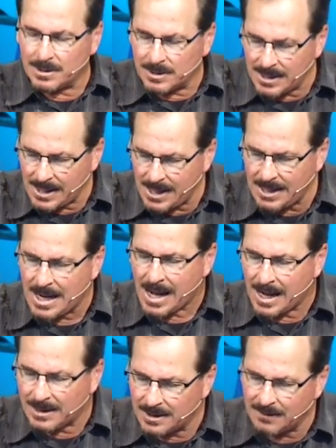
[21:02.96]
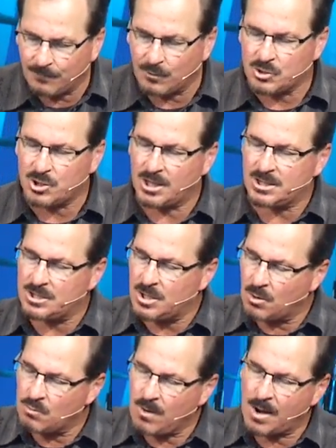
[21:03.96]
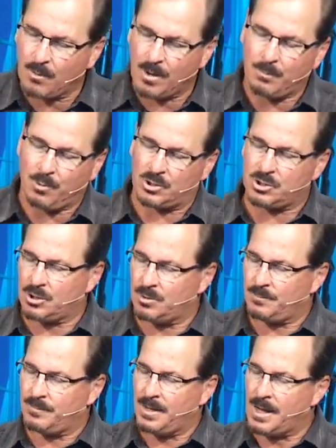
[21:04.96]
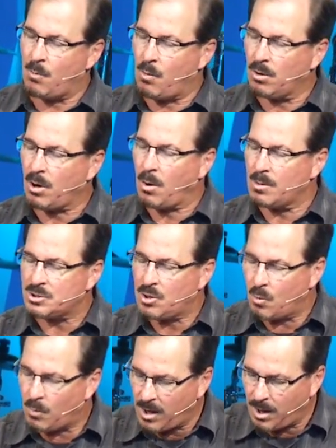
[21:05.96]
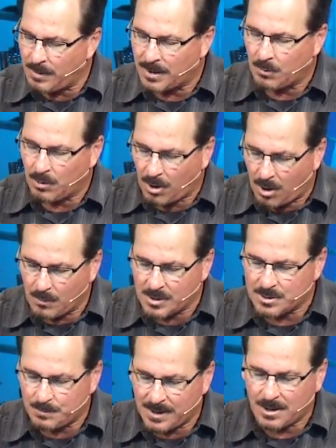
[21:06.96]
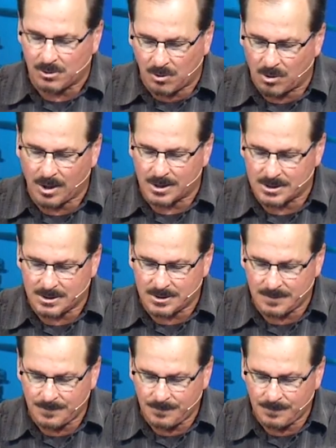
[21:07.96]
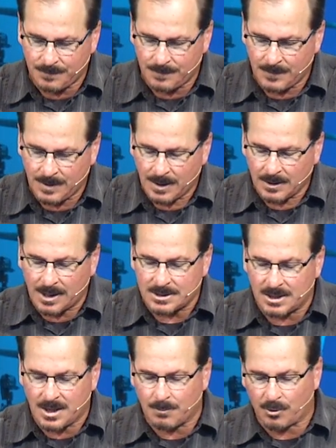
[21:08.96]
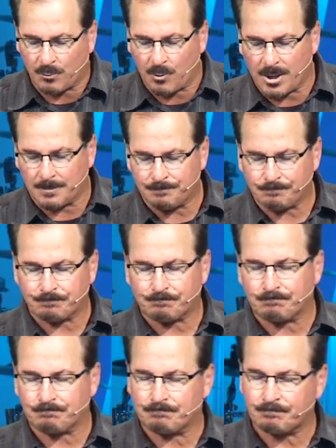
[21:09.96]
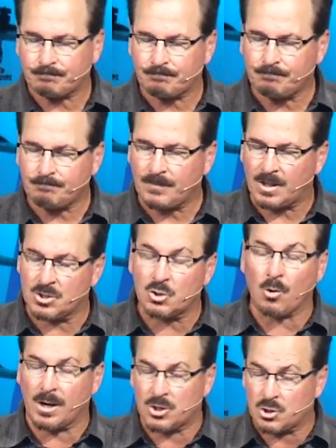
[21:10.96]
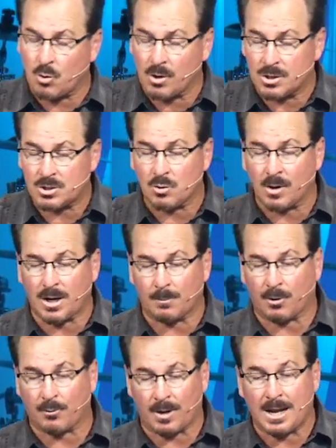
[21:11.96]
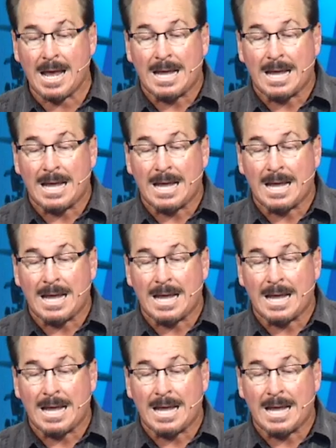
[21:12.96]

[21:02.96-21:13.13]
lead and live for Jesus right where He puts you. It won't always go well, but it will always be glorious. Lesson number three Story, story, story number three.